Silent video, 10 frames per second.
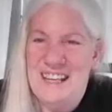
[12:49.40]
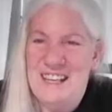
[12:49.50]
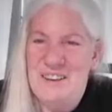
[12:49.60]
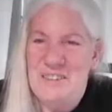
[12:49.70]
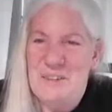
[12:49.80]

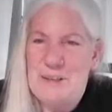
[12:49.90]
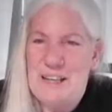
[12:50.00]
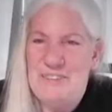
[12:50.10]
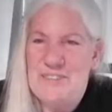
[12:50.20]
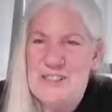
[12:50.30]
Thank you,
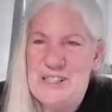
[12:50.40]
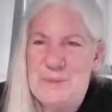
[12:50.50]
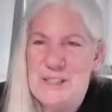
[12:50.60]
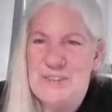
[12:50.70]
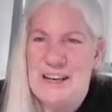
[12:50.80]
everybody, for
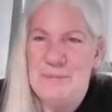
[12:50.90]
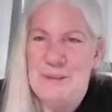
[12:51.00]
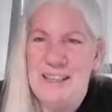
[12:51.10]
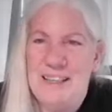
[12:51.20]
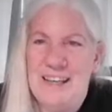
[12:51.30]

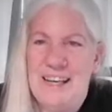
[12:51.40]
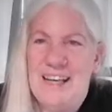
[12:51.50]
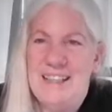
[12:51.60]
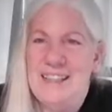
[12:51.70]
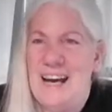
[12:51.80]
subscribing.
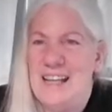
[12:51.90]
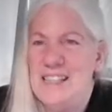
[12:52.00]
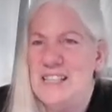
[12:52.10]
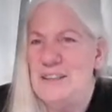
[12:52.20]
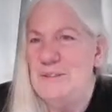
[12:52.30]

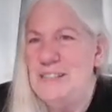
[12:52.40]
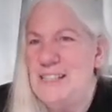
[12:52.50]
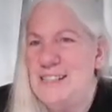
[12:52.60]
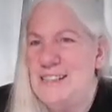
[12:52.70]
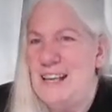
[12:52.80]
Yeah, she
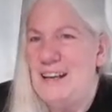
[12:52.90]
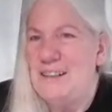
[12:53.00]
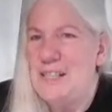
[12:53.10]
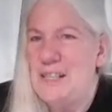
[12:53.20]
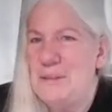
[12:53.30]
was
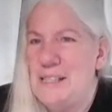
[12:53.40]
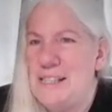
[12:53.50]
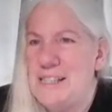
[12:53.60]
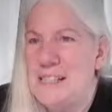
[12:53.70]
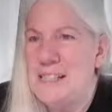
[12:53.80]

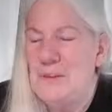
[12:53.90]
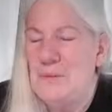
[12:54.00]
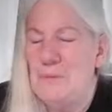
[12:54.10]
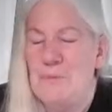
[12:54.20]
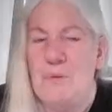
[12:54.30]
just
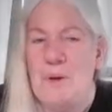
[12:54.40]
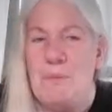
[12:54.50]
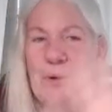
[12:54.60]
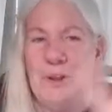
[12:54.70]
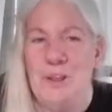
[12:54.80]
we
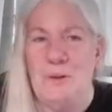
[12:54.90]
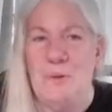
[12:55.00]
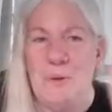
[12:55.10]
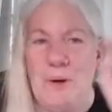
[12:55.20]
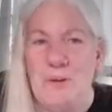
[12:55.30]
both
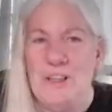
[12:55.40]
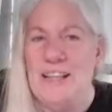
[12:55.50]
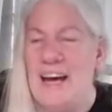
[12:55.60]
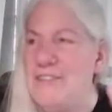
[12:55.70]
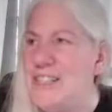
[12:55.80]

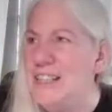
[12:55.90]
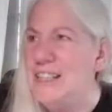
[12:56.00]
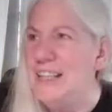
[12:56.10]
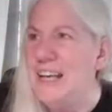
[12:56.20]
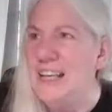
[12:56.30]
left
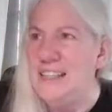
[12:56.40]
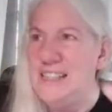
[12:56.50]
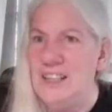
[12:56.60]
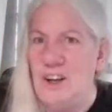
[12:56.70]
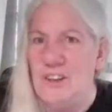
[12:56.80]

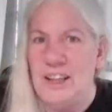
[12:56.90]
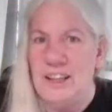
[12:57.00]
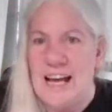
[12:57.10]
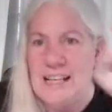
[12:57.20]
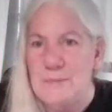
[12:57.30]
and did all
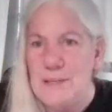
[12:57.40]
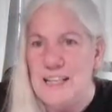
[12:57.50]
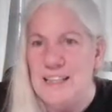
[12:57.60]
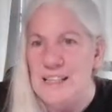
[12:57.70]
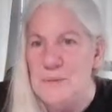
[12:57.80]
the last
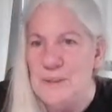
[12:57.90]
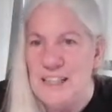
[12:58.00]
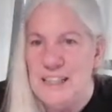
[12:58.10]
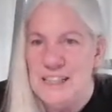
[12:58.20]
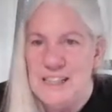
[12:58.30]
minute things we
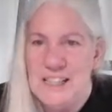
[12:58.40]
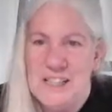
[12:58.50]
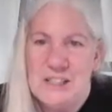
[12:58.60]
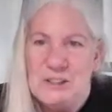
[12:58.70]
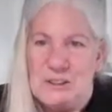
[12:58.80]
needed to
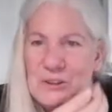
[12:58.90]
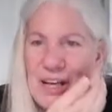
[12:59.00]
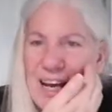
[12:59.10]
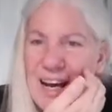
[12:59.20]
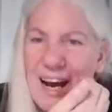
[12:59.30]
do.
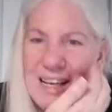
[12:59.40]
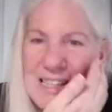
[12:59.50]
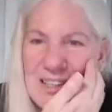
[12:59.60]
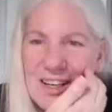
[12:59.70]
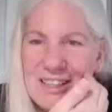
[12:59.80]

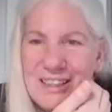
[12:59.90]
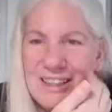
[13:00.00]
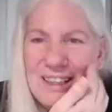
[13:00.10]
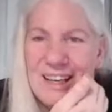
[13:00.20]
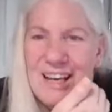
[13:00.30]
Hi,
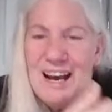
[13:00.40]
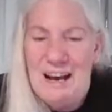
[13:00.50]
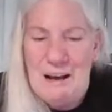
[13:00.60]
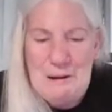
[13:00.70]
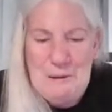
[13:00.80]
Sonia.
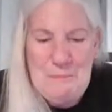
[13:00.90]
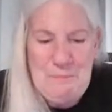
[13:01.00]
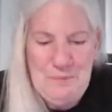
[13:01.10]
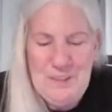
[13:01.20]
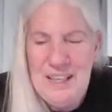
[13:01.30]

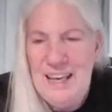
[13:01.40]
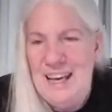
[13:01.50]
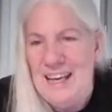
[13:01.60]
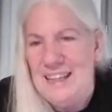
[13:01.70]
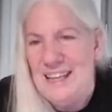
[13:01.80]
And
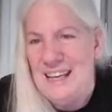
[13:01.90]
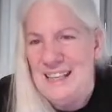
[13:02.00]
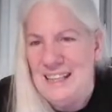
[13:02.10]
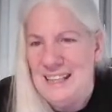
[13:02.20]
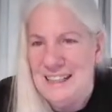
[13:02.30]

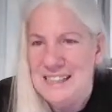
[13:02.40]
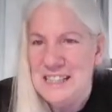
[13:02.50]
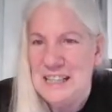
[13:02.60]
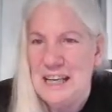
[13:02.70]
then I